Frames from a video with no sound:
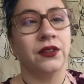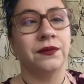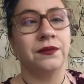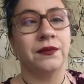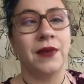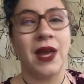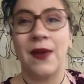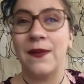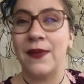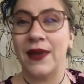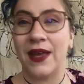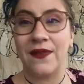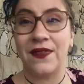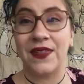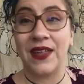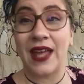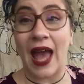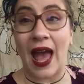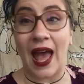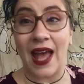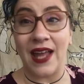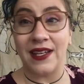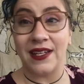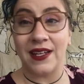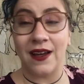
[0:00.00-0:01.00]
maybe at the
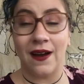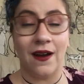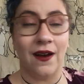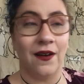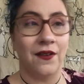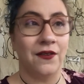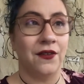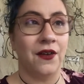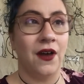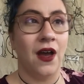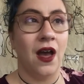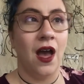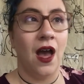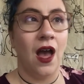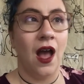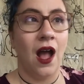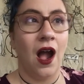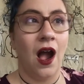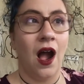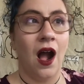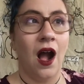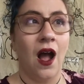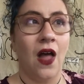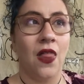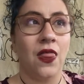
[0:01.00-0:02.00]
end of
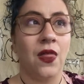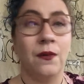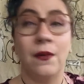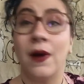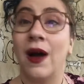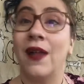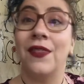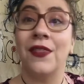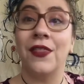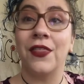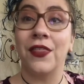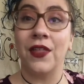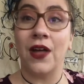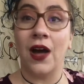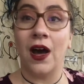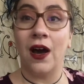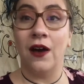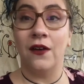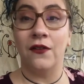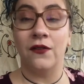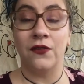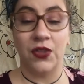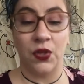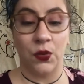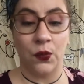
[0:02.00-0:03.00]
the month,
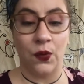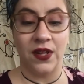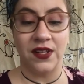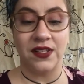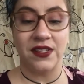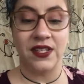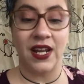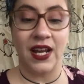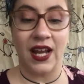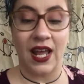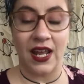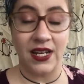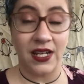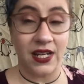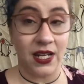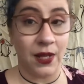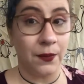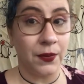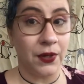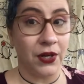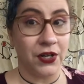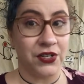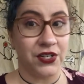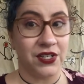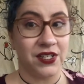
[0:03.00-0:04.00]
of the ones that I ended
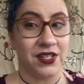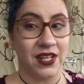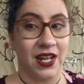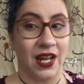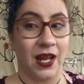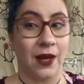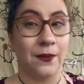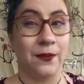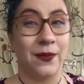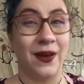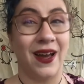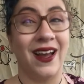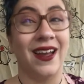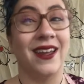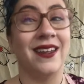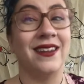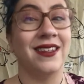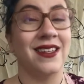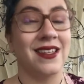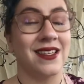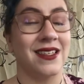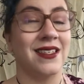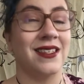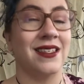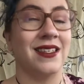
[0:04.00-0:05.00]
up purchasing. But
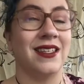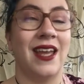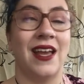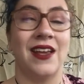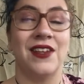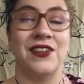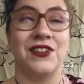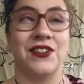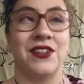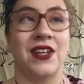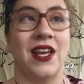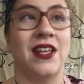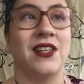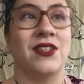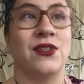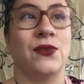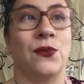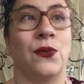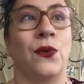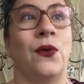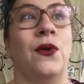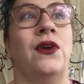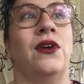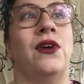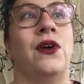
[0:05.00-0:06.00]
this yesterday's
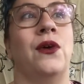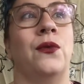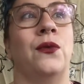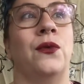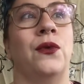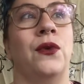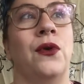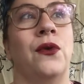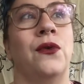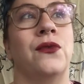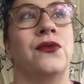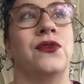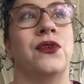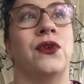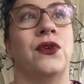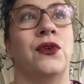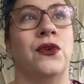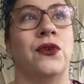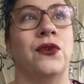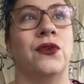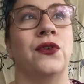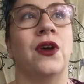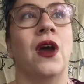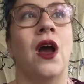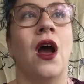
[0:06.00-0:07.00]
Royal Rose
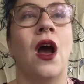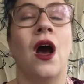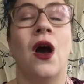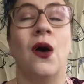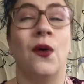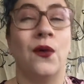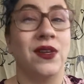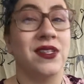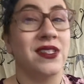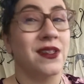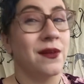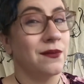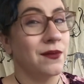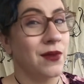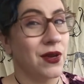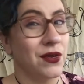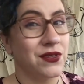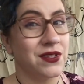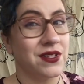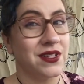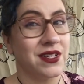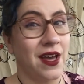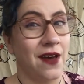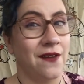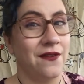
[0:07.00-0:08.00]
Oud was
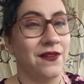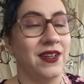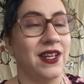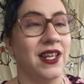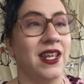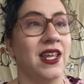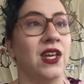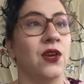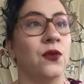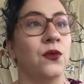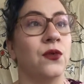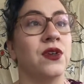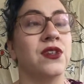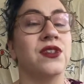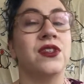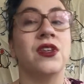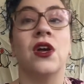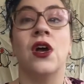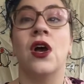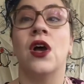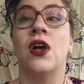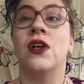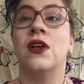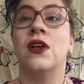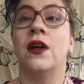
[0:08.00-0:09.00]
most definite. It was
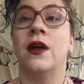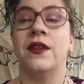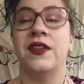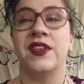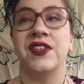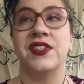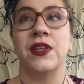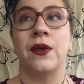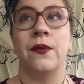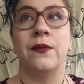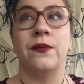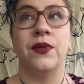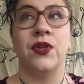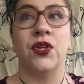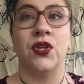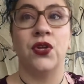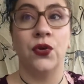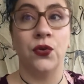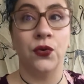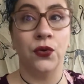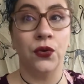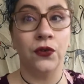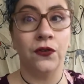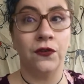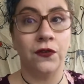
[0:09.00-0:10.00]
this
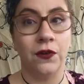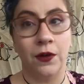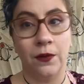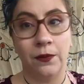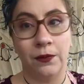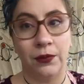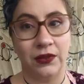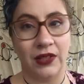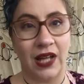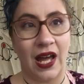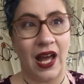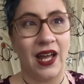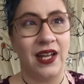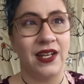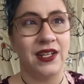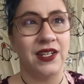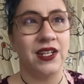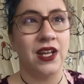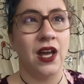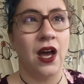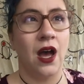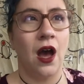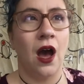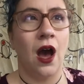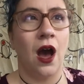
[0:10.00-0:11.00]
beautiful
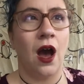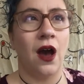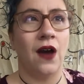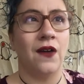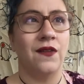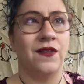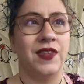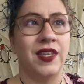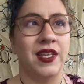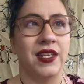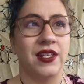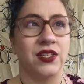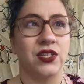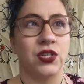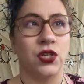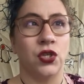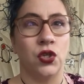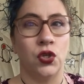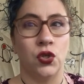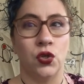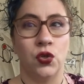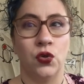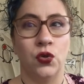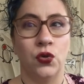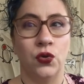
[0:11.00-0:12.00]
blend of this
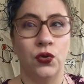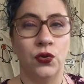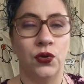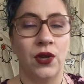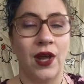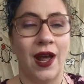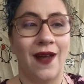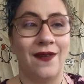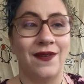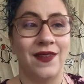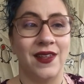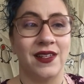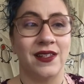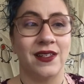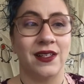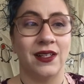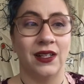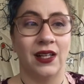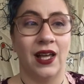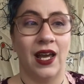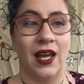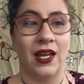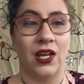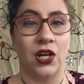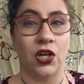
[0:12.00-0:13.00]
oud and this
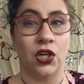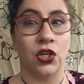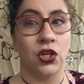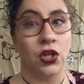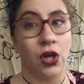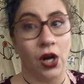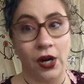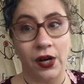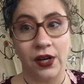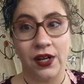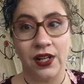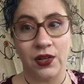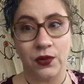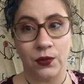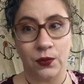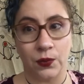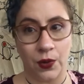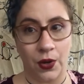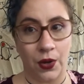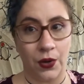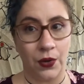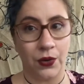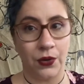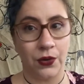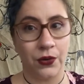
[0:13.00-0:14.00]
like garden
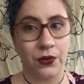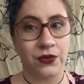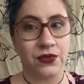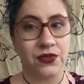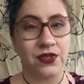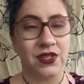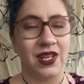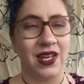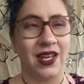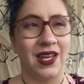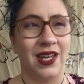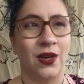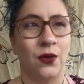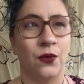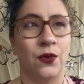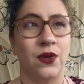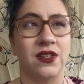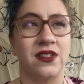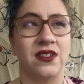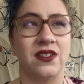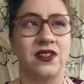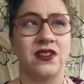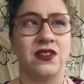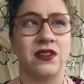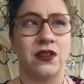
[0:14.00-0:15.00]
rose. It
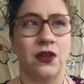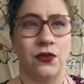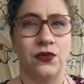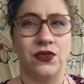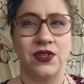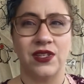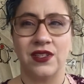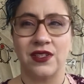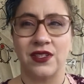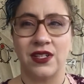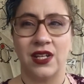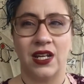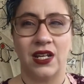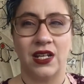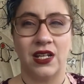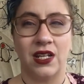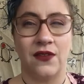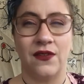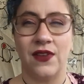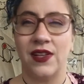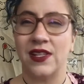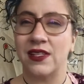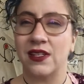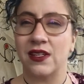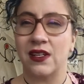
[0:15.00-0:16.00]
was so
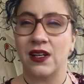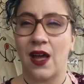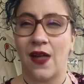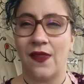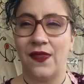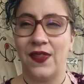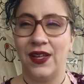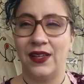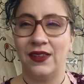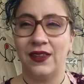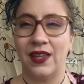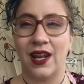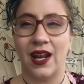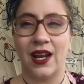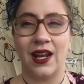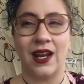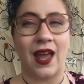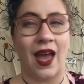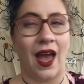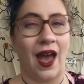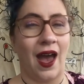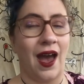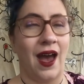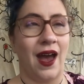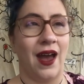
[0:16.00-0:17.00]
distinctive. It's nothing that I
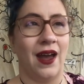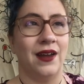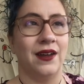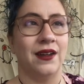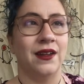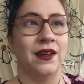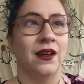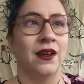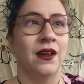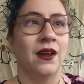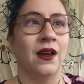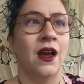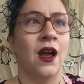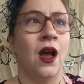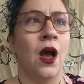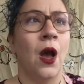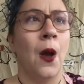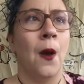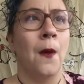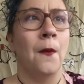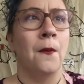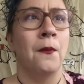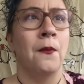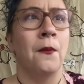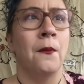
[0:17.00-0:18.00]
had,
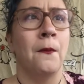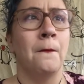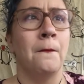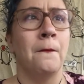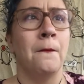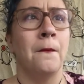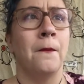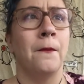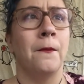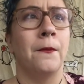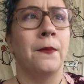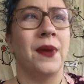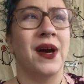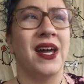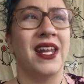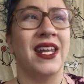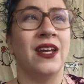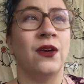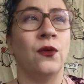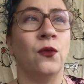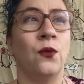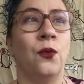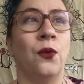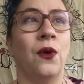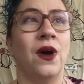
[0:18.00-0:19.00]
but
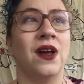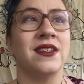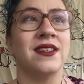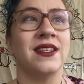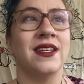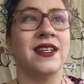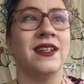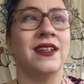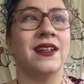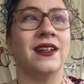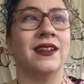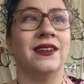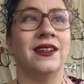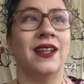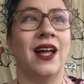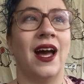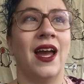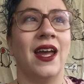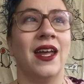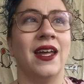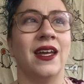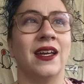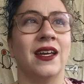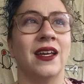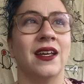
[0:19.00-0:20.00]
it wasn't
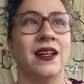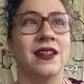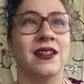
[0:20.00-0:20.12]
like